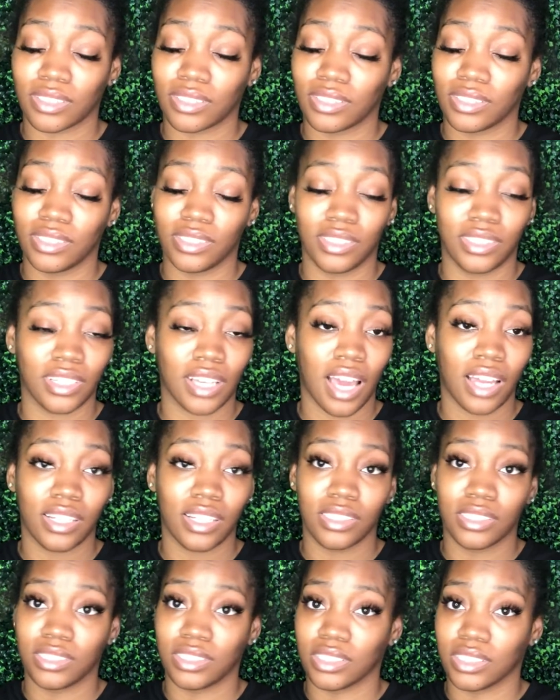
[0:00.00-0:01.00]
y'all
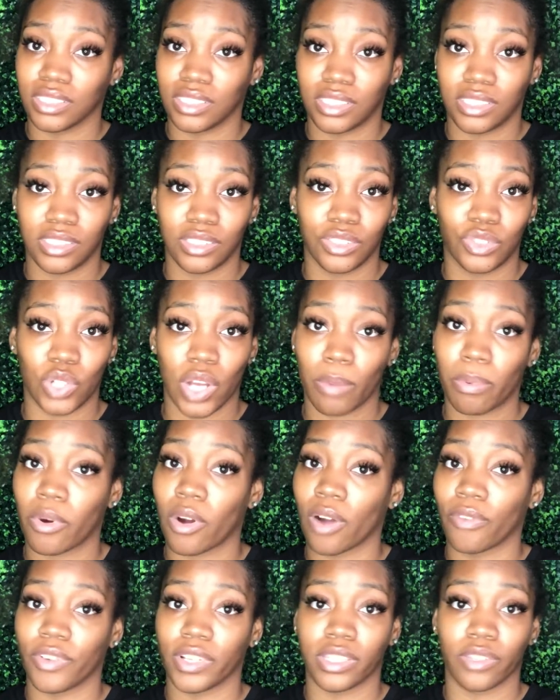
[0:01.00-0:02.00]
need to just drop her
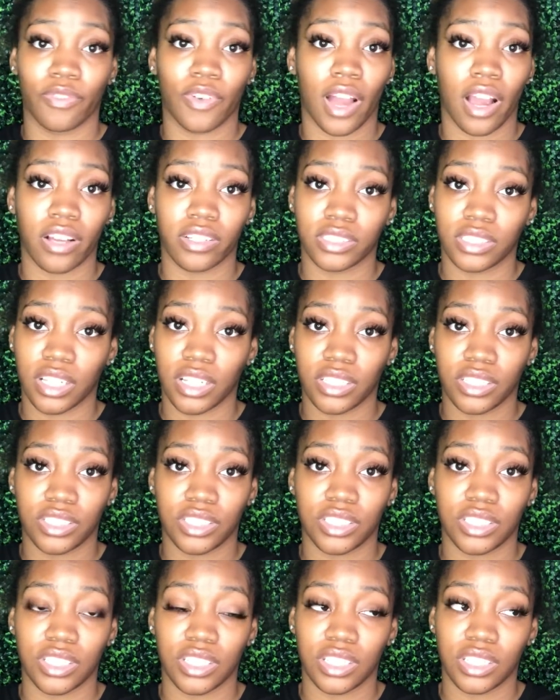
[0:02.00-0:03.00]
off at the fire
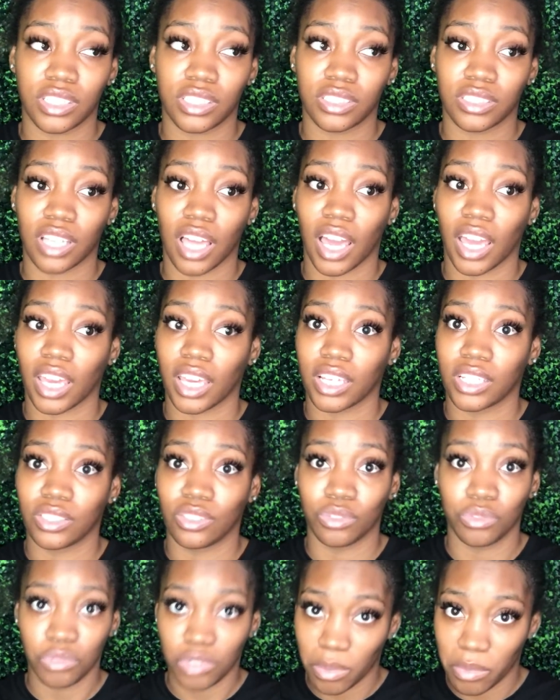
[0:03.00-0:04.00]
station. Like, do
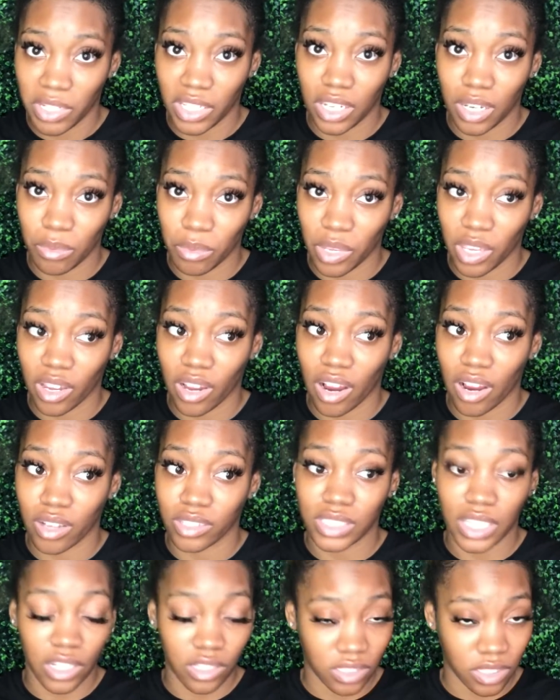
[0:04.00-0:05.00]
you need me to come get her and
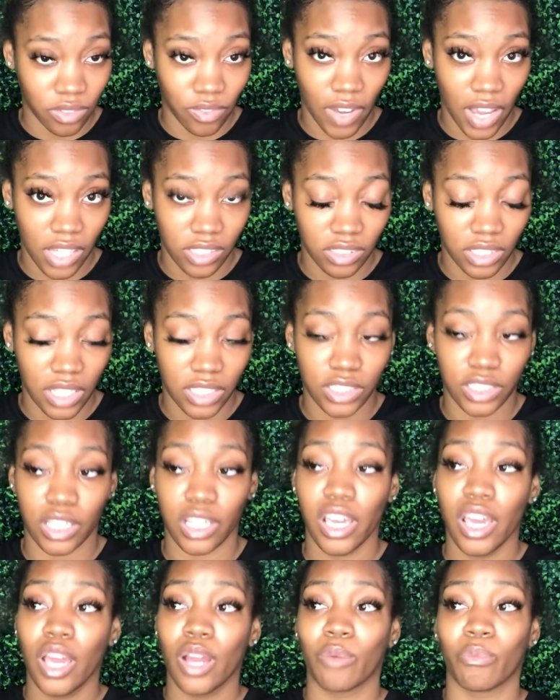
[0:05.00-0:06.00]
take her to the fire station?
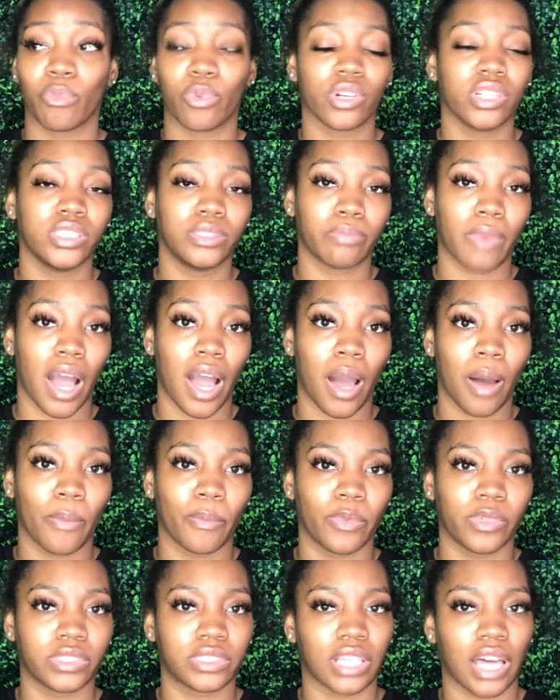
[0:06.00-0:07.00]
Bree's mom
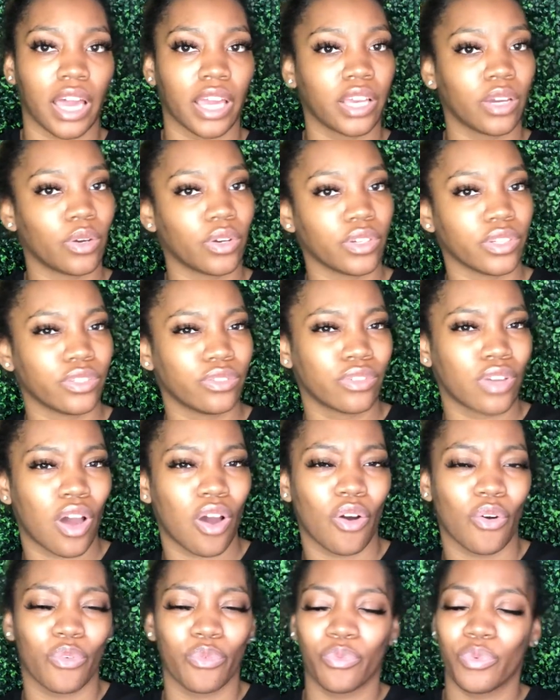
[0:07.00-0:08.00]
was like, you
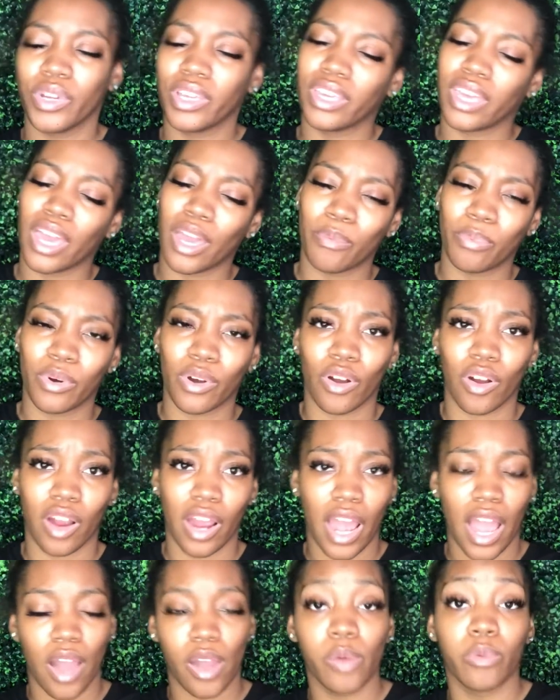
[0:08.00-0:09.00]
know, we can't put her
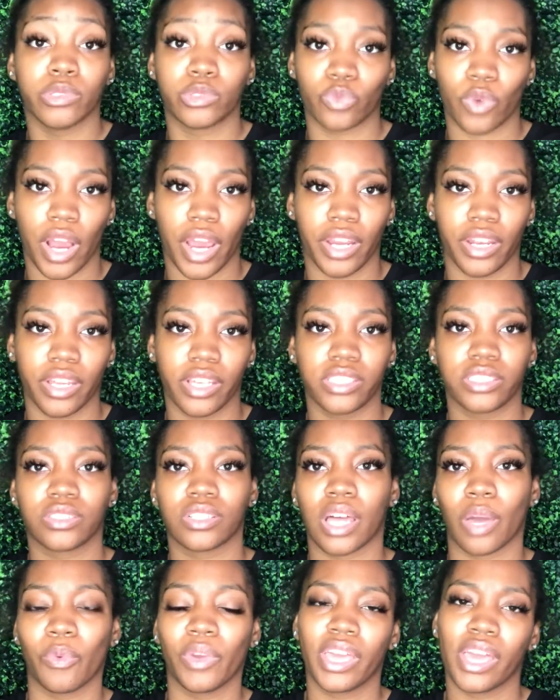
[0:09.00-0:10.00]
out. It was raining. She's
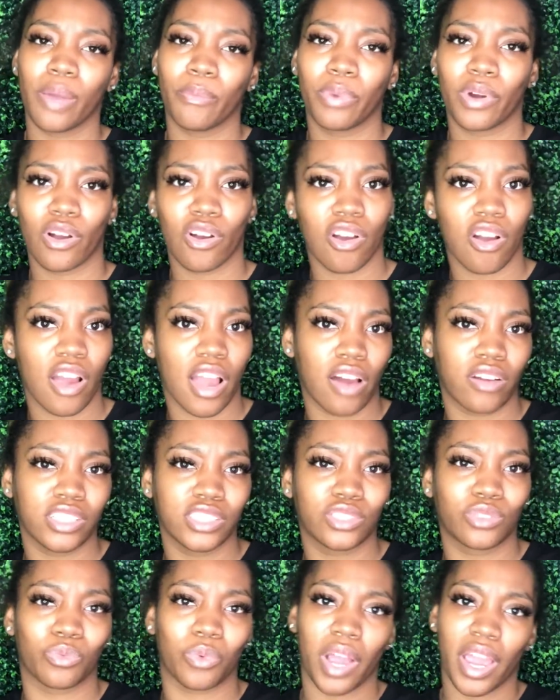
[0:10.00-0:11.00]
like, we can't put her out.
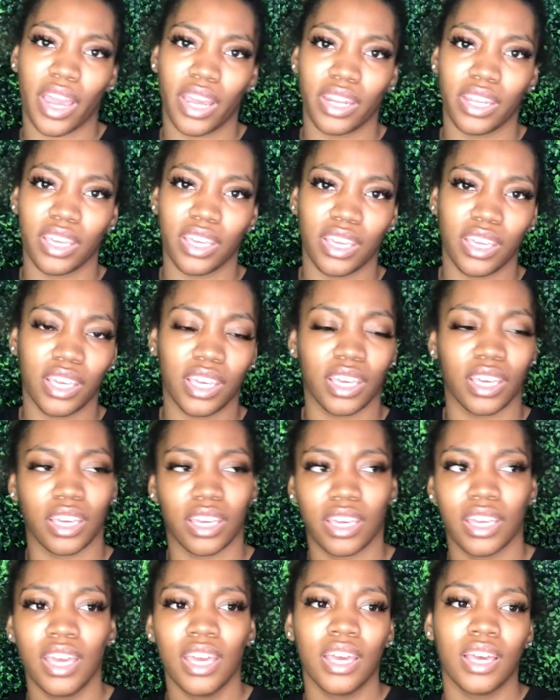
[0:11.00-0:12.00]
It's raining
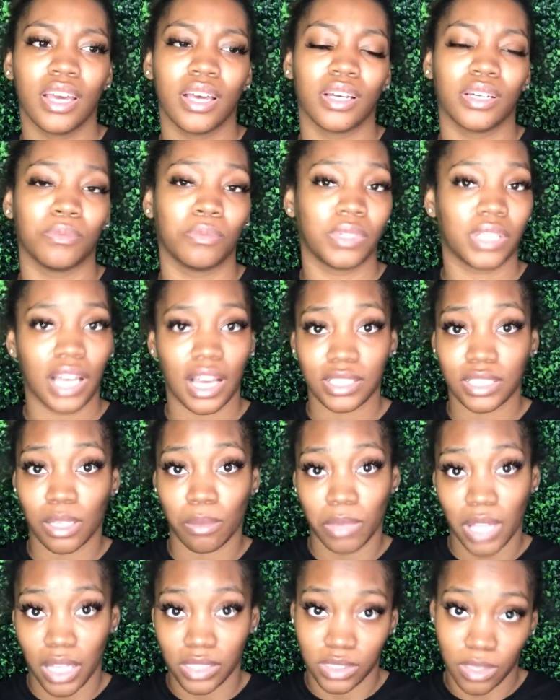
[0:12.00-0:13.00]
and blah, blah,
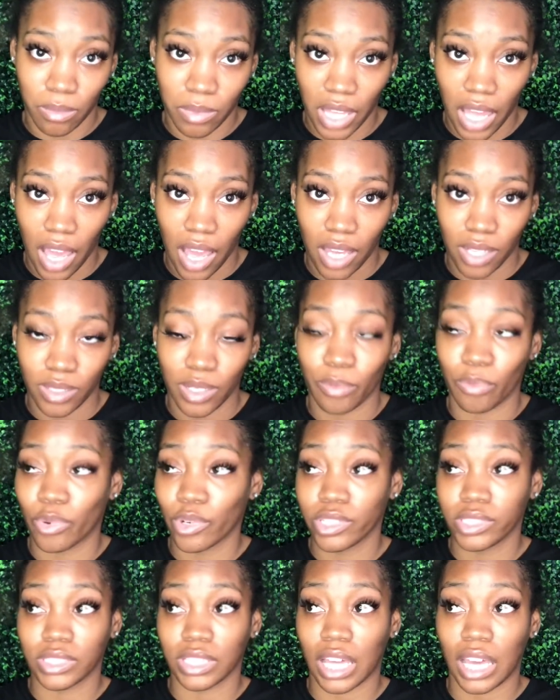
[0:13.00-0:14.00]
blah, blah. And
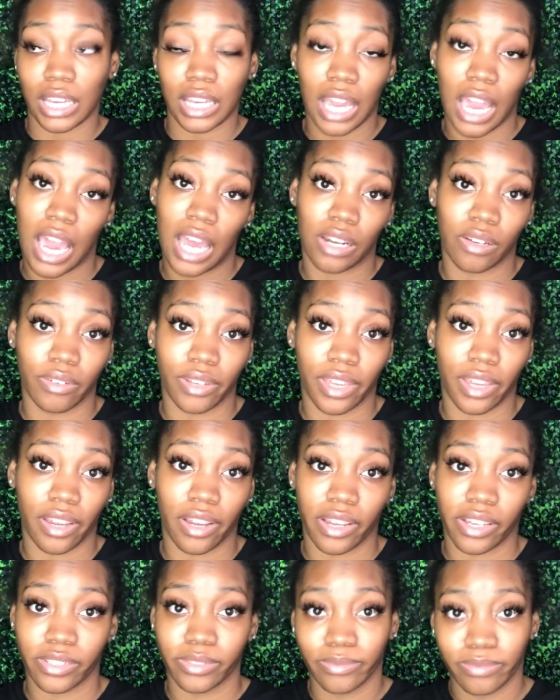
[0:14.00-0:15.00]
Bree's like, I don't care.